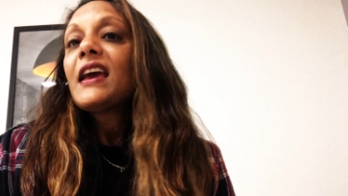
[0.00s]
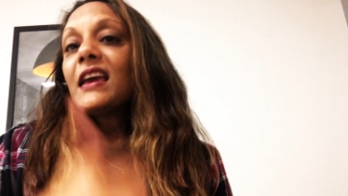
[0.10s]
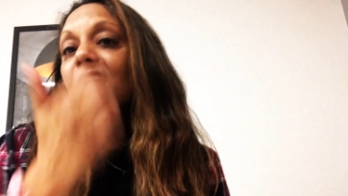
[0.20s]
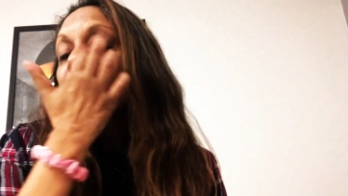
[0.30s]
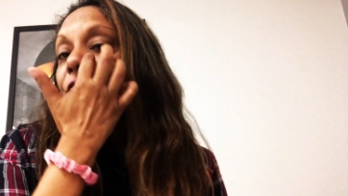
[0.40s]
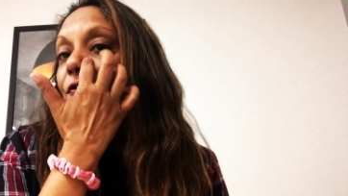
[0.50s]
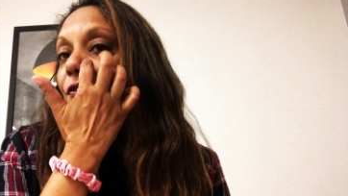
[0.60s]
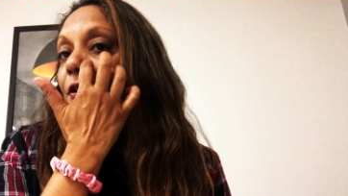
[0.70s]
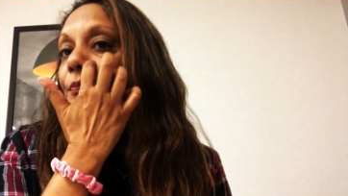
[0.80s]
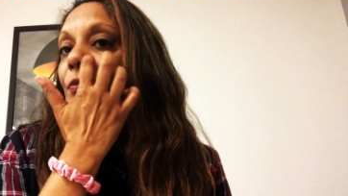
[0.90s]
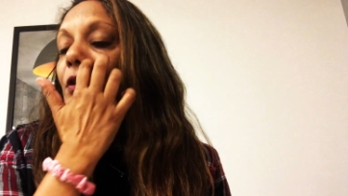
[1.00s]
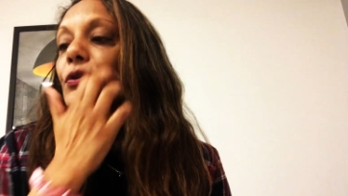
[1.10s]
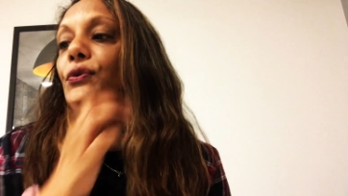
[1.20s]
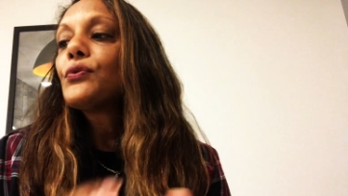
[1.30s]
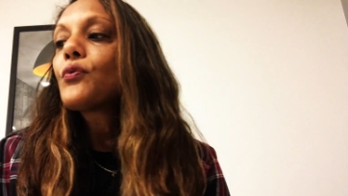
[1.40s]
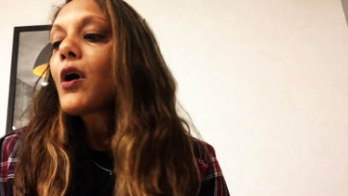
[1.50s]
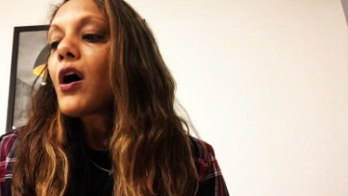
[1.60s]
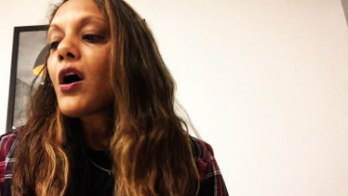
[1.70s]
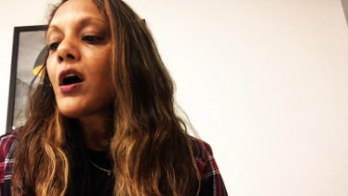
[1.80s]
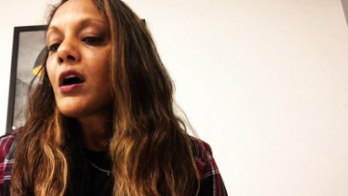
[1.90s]
If you
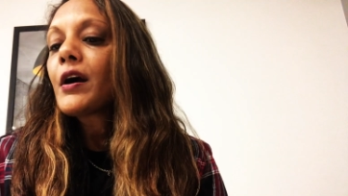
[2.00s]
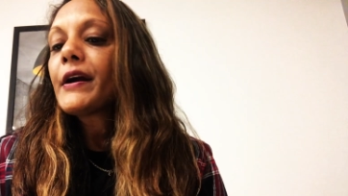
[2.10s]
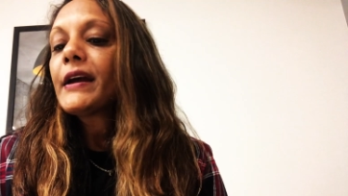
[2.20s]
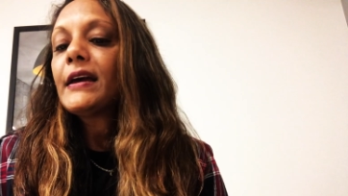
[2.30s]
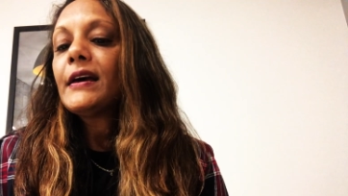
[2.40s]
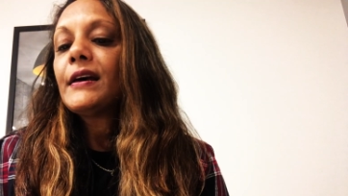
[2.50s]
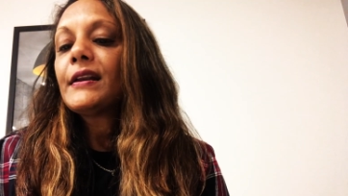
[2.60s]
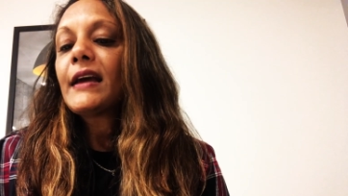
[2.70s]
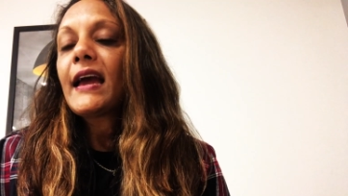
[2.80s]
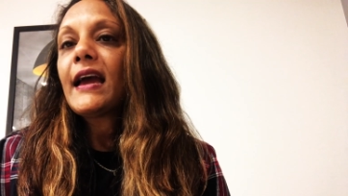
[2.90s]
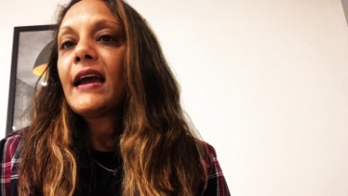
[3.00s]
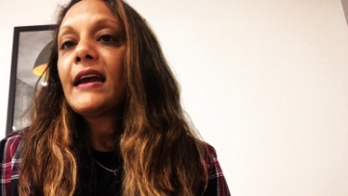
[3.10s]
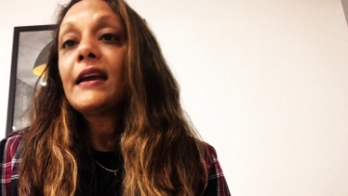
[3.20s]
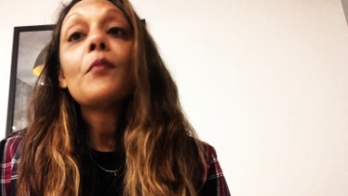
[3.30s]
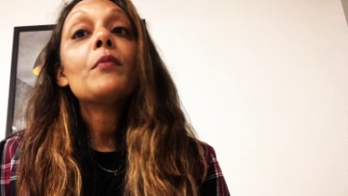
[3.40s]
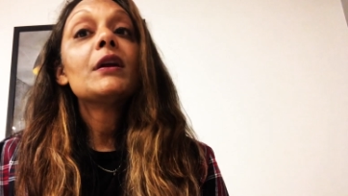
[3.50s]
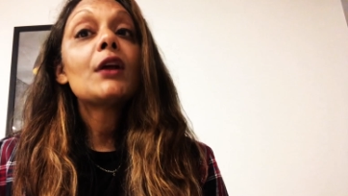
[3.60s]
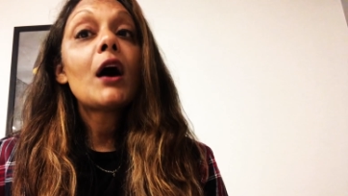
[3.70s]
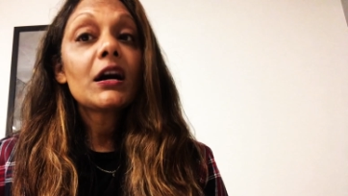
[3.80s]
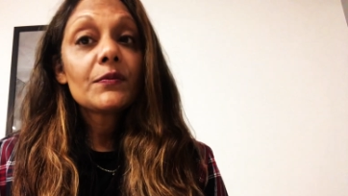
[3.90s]
are in a
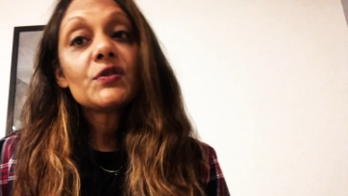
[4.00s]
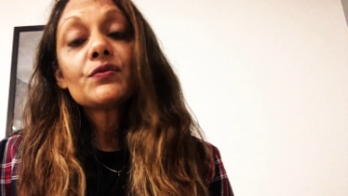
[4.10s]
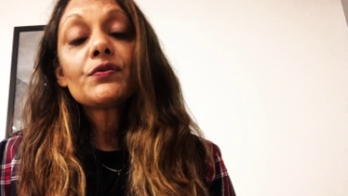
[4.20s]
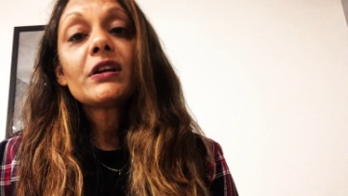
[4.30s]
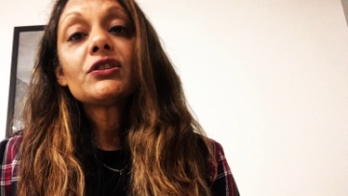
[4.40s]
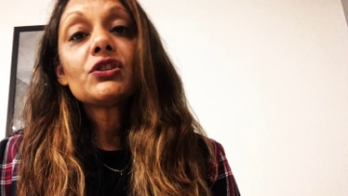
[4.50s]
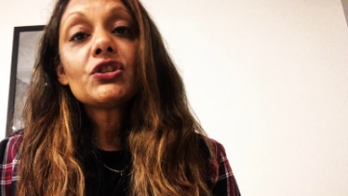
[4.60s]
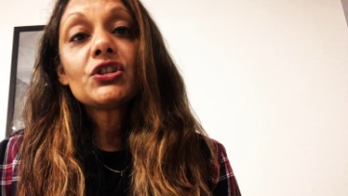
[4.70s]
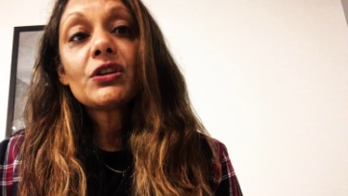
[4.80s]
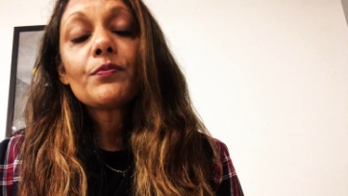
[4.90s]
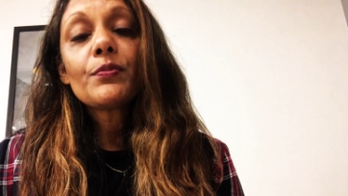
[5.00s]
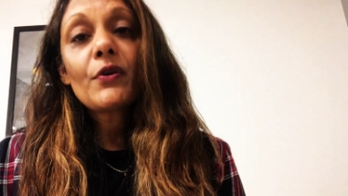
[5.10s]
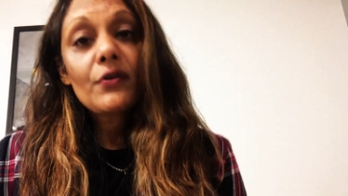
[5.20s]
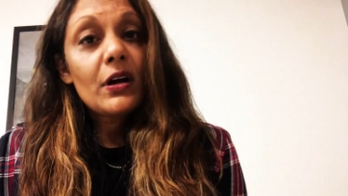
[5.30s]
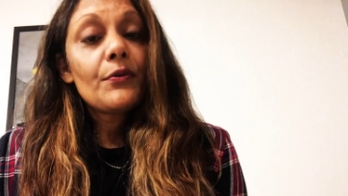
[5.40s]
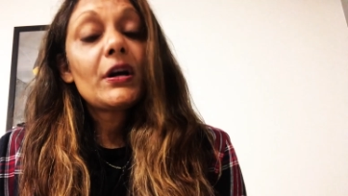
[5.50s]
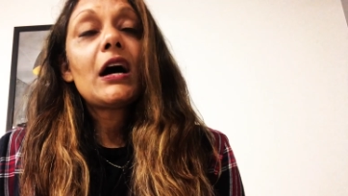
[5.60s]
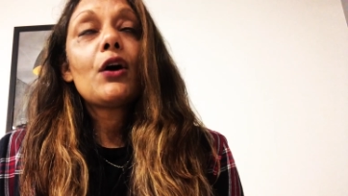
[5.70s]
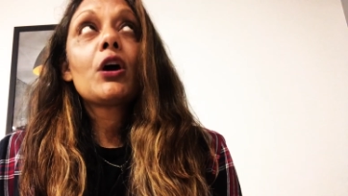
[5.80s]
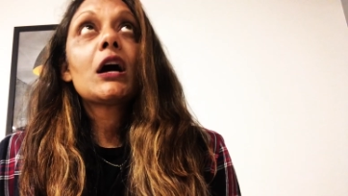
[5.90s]
monogamous relationship,
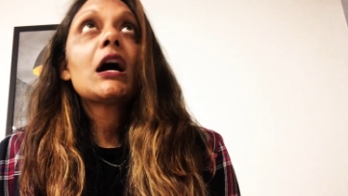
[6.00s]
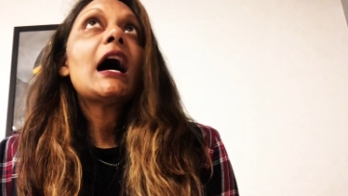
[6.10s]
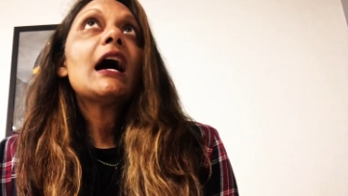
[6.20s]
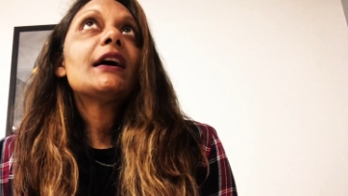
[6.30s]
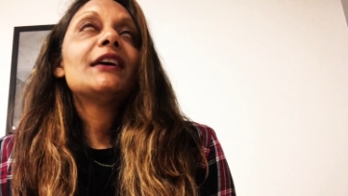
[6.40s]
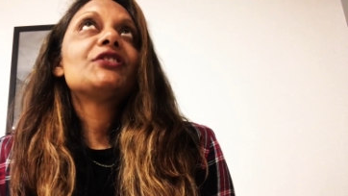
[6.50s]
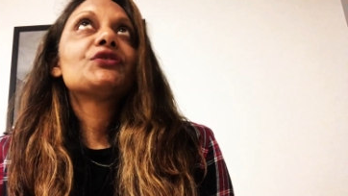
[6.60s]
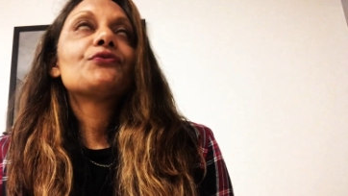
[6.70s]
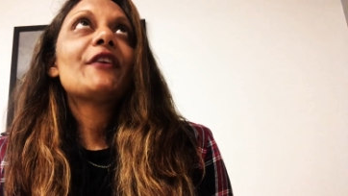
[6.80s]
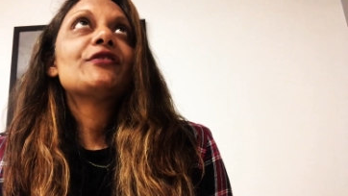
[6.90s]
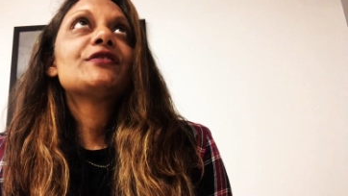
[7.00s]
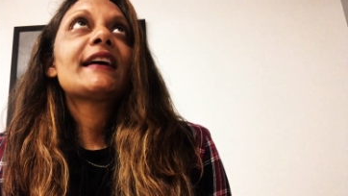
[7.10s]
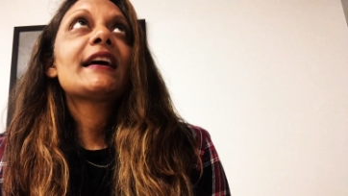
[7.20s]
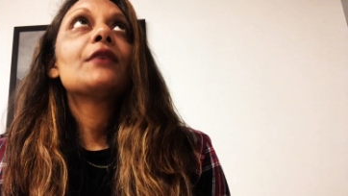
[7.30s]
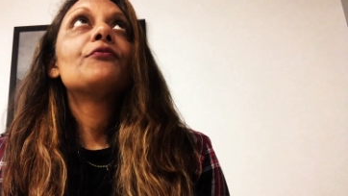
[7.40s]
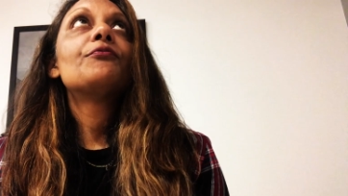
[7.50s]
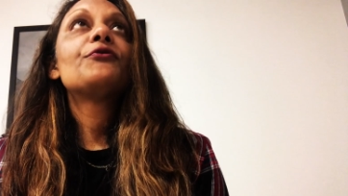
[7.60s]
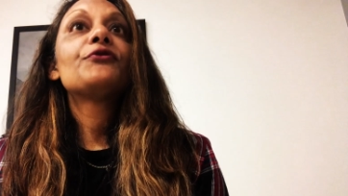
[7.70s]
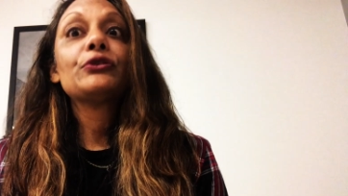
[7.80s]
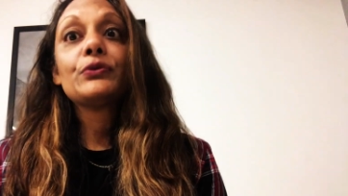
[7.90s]
or I should rather say a
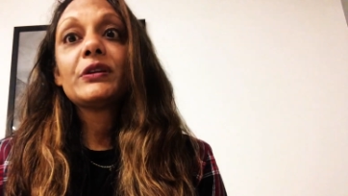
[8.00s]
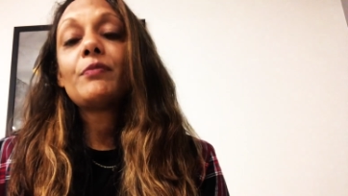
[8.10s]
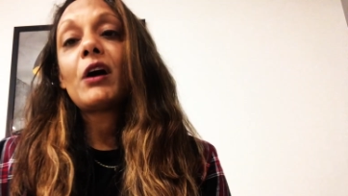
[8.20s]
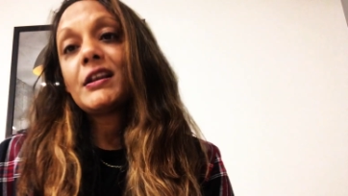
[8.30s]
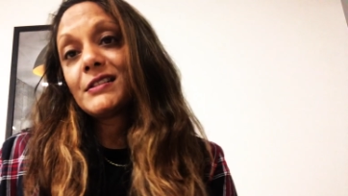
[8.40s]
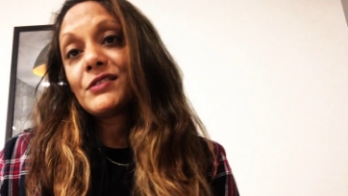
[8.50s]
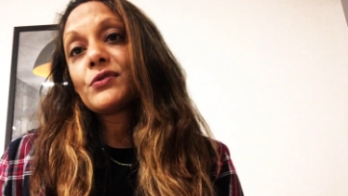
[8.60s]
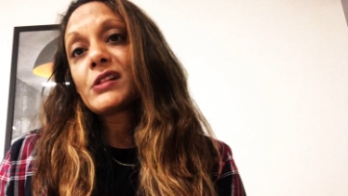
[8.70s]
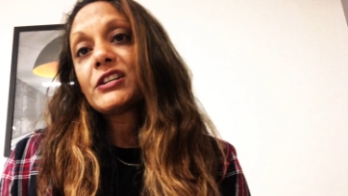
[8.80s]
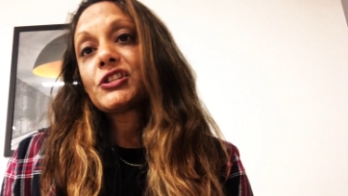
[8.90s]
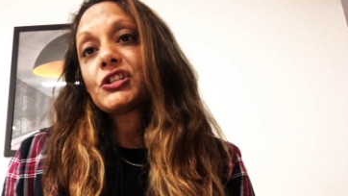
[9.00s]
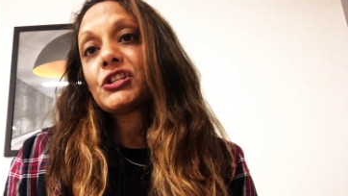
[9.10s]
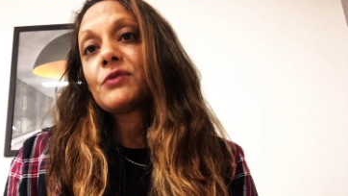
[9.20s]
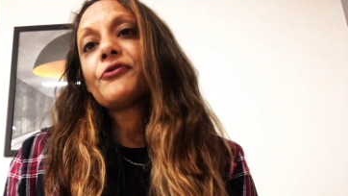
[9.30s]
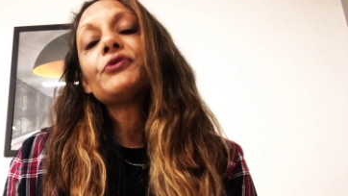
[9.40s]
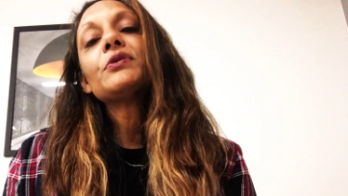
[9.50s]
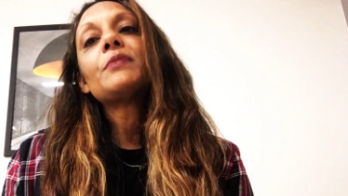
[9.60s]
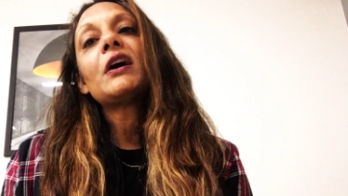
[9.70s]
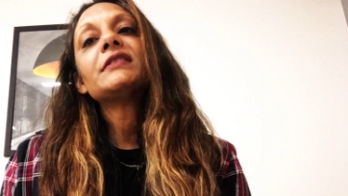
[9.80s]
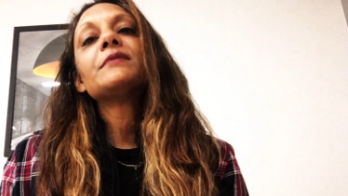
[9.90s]
fluid bonded relationship, fluid
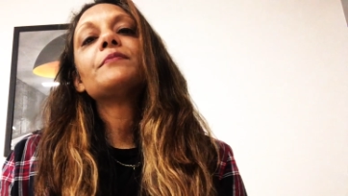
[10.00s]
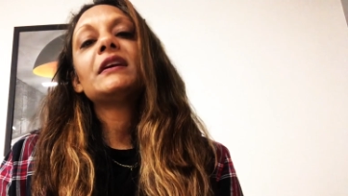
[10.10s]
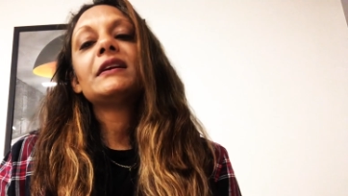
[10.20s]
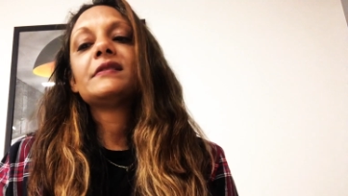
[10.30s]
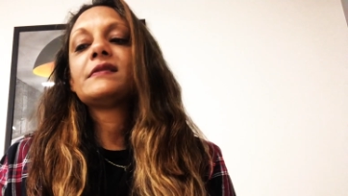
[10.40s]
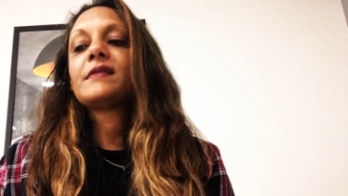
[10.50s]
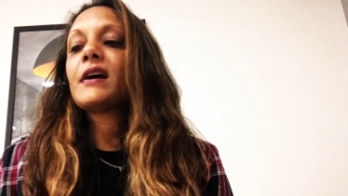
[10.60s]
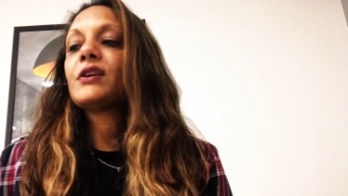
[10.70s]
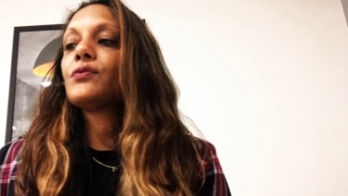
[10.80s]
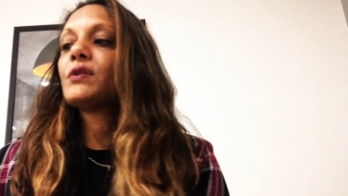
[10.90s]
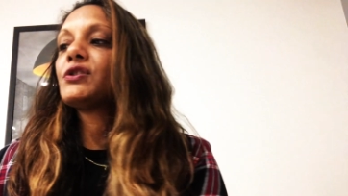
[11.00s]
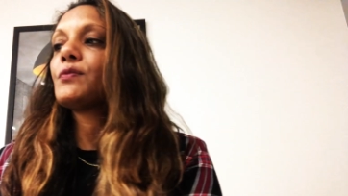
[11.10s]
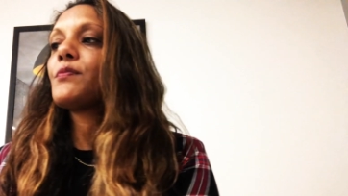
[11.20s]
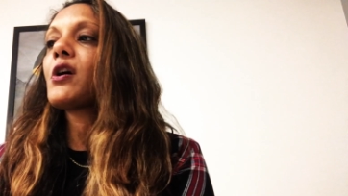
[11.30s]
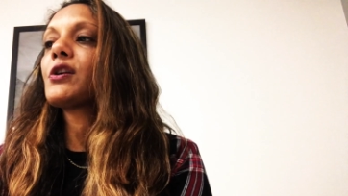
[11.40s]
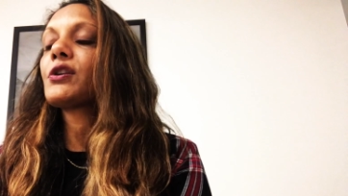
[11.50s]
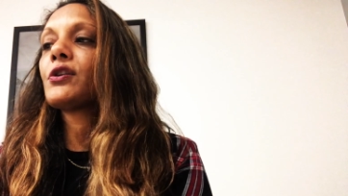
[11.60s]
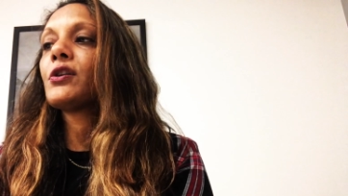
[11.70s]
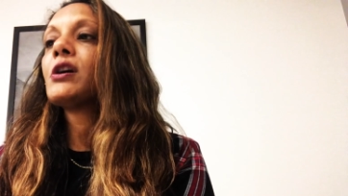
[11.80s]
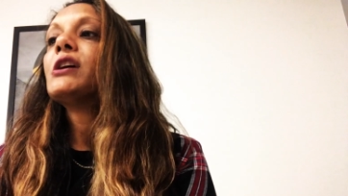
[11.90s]
bonded means that you and your
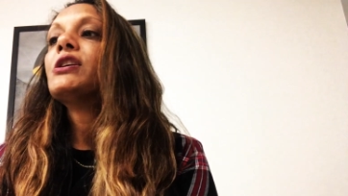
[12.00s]
partner